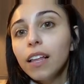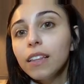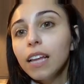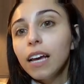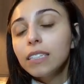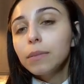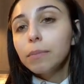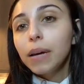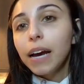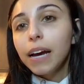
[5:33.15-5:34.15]
Let's
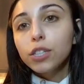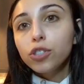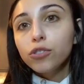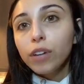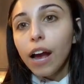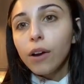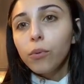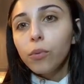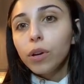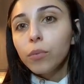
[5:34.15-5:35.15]

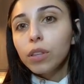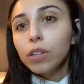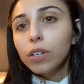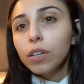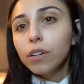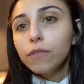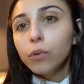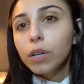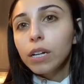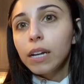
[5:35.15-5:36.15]
backtrack. What are we looking
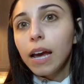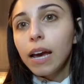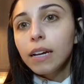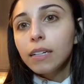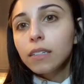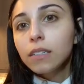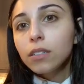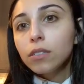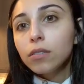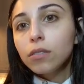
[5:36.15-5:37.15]
for
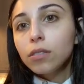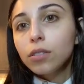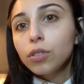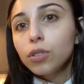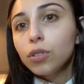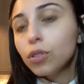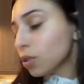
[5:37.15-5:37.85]
next?